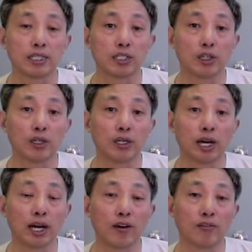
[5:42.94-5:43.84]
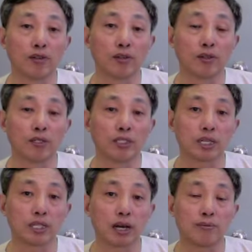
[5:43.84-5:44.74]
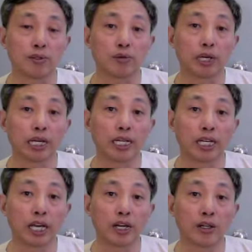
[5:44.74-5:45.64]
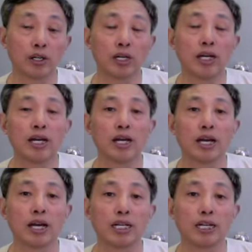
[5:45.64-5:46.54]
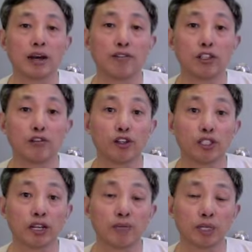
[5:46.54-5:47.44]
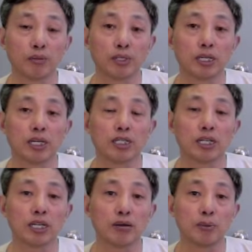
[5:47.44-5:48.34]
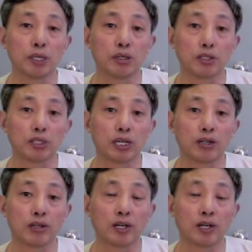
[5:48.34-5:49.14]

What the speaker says: so you have sometimes a ringing ear, and they have different symptoms. Because they